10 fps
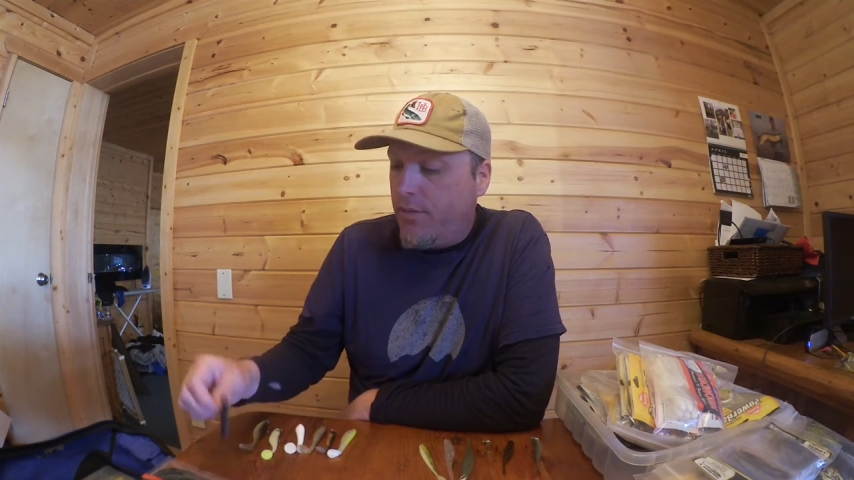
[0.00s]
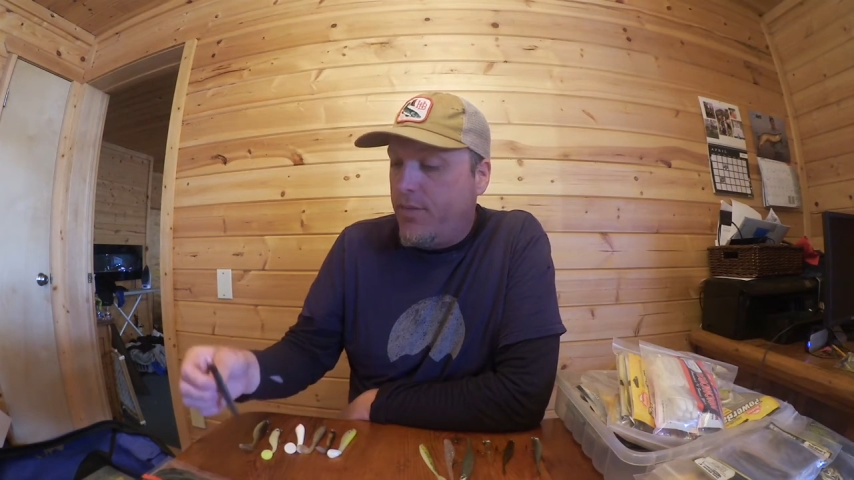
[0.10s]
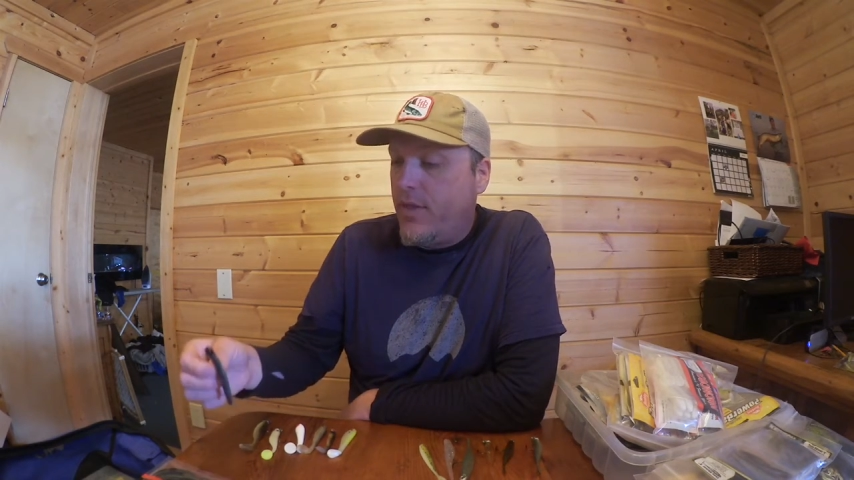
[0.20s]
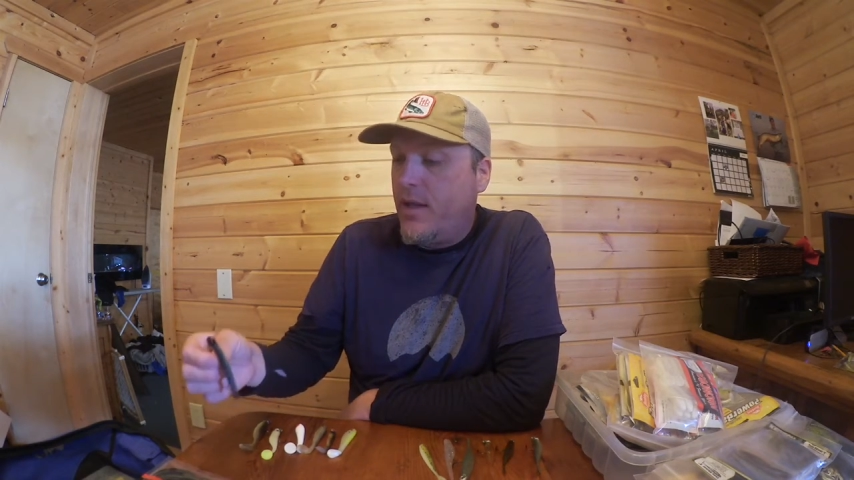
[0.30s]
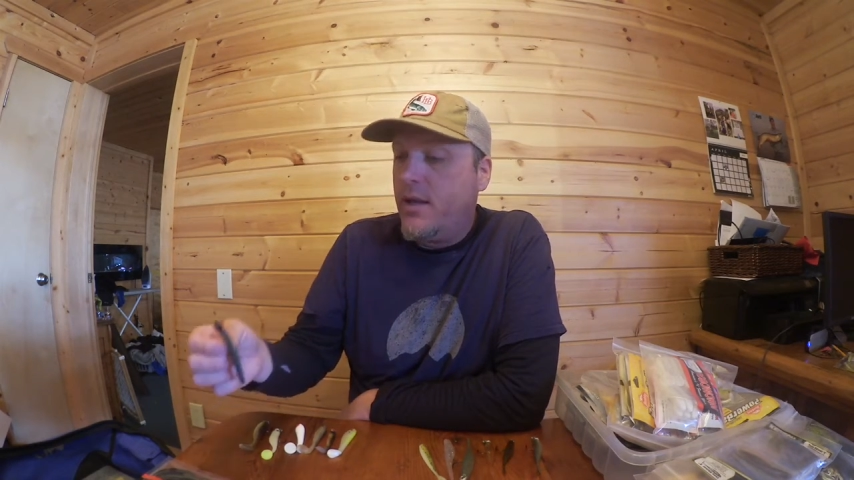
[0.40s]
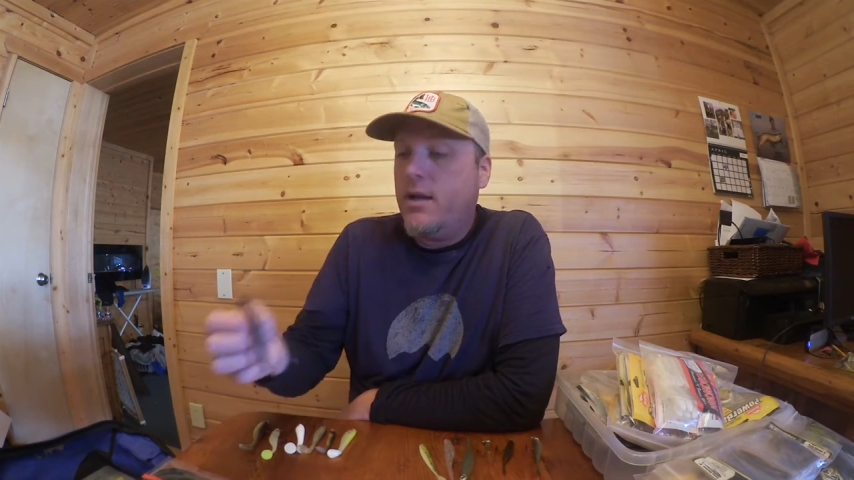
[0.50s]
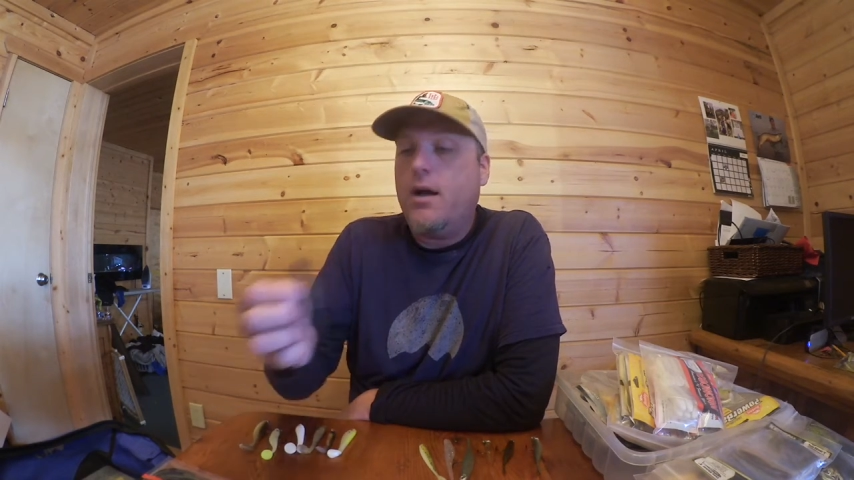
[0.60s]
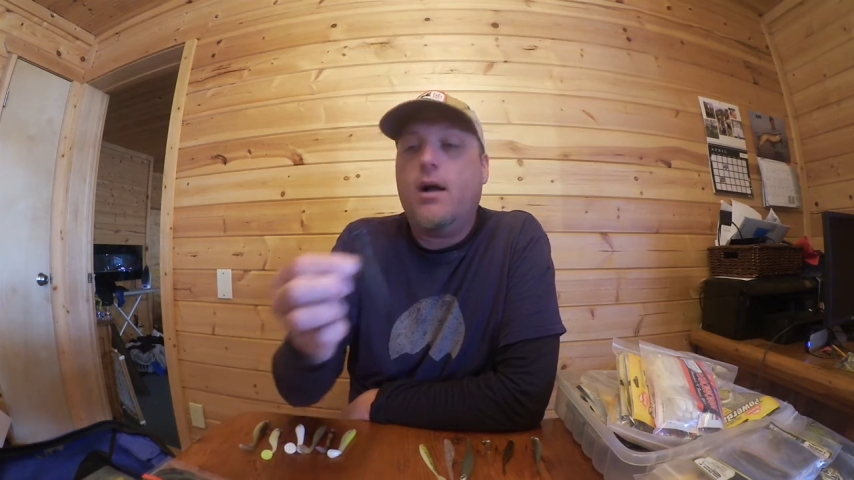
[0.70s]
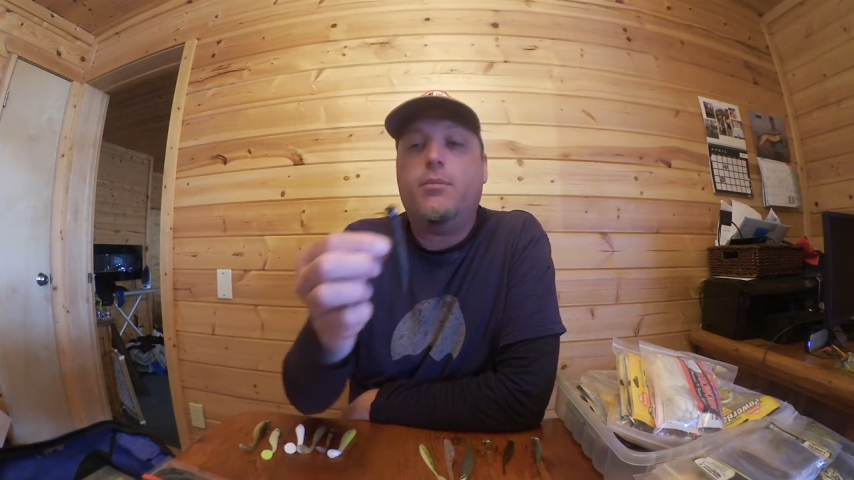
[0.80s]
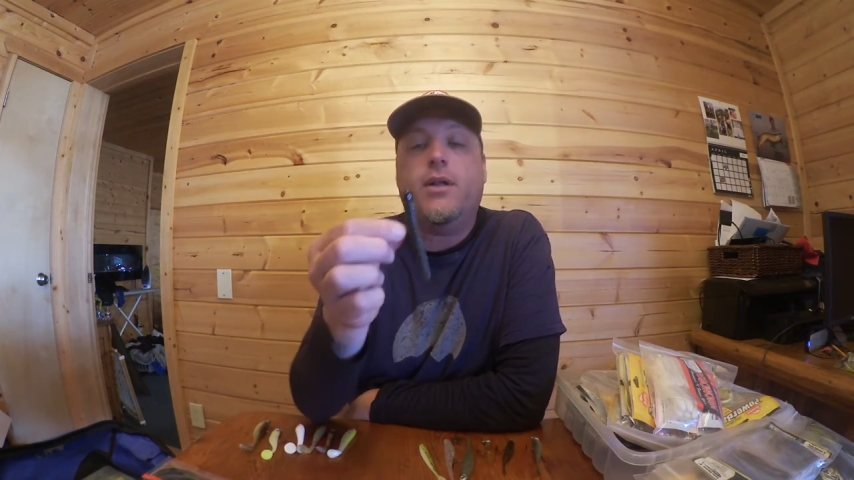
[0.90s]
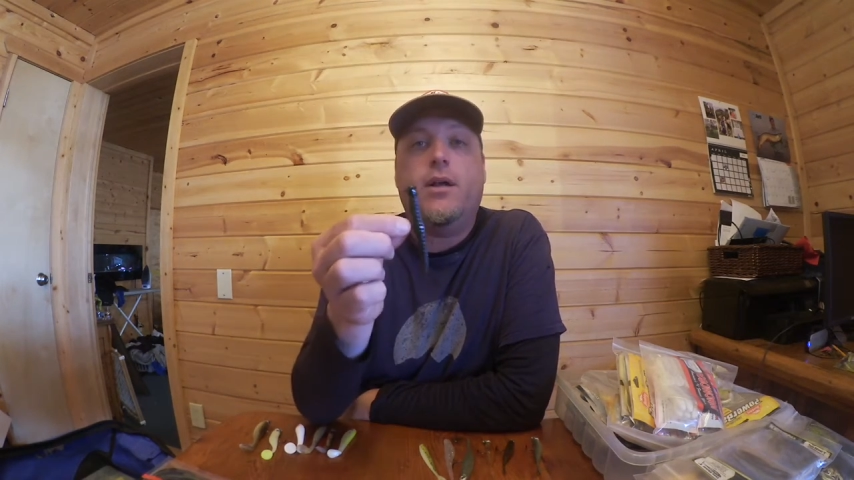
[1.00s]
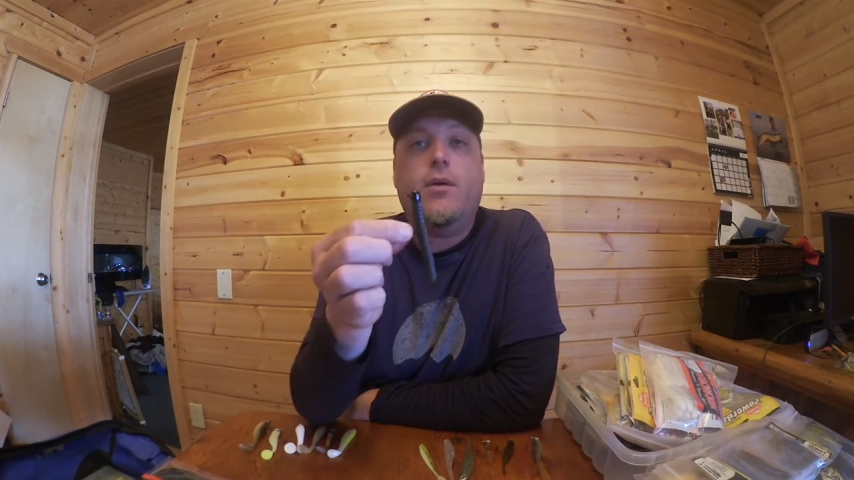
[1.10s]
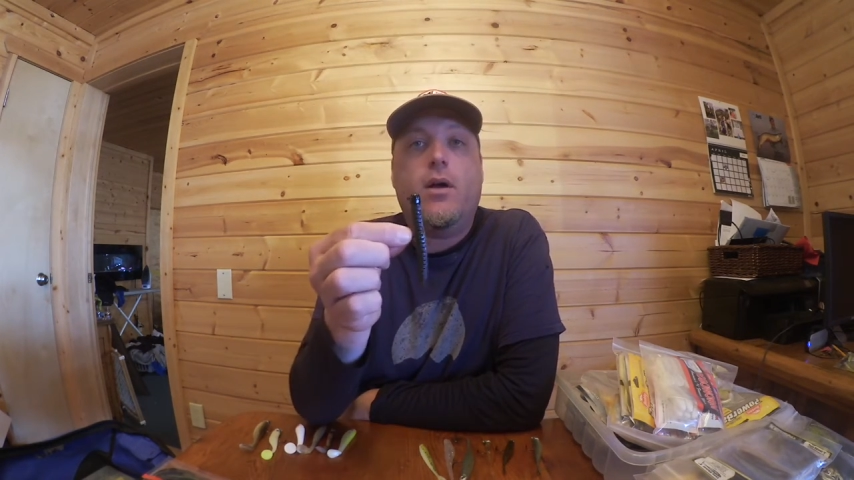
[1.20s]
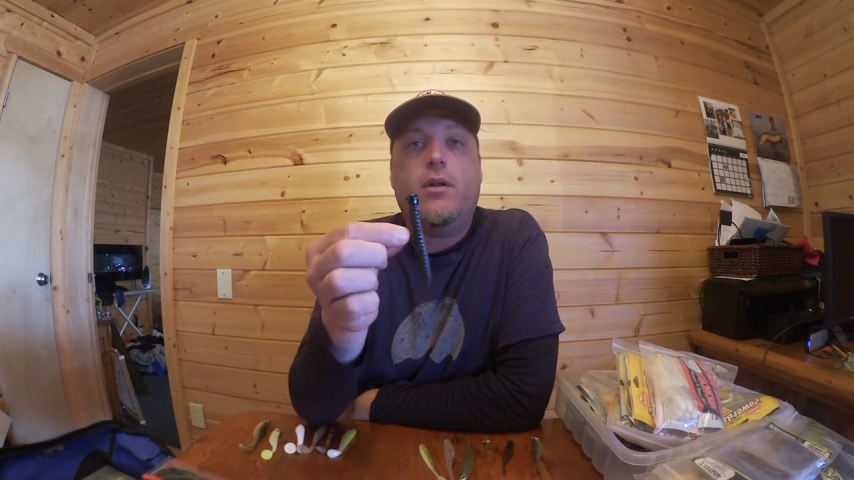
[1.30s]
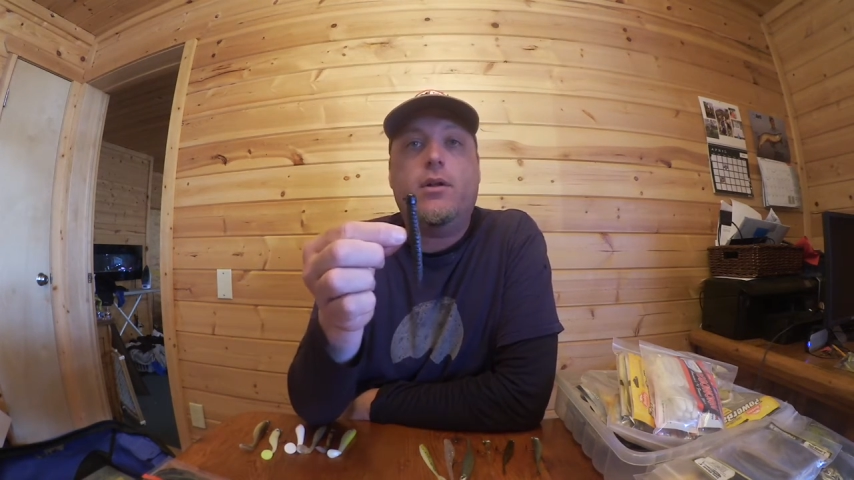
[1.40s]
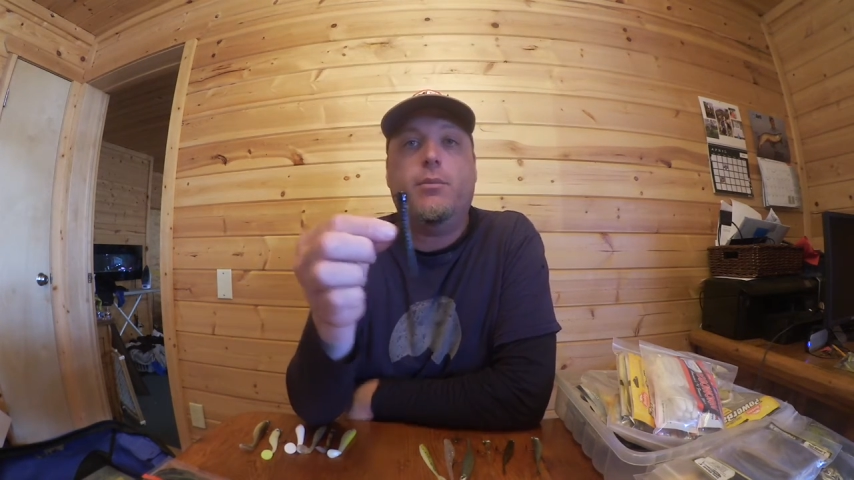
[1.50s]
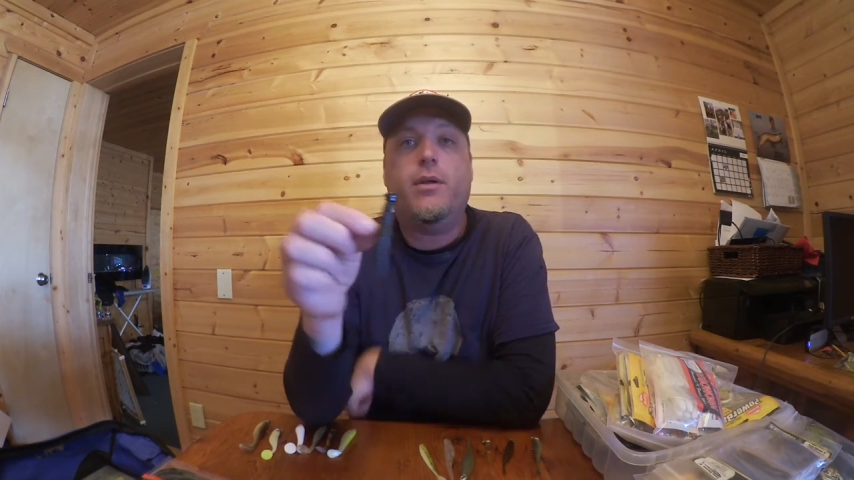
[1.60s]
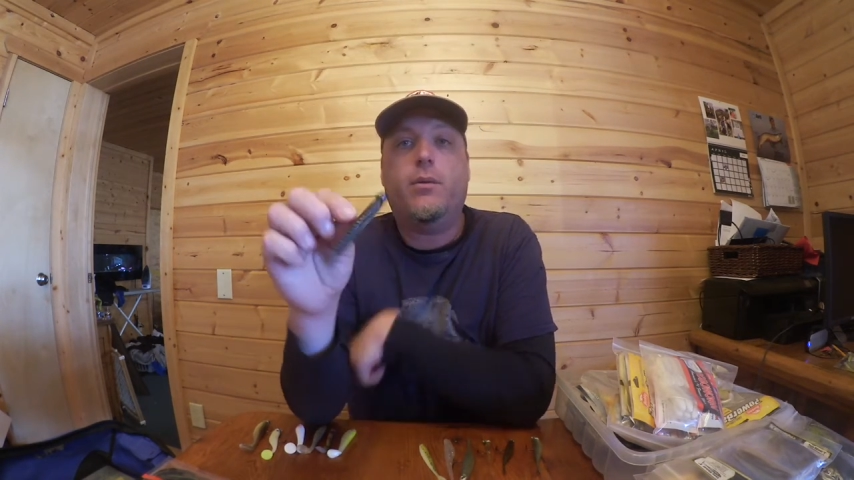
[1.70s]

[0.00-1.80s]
thing. Played around a little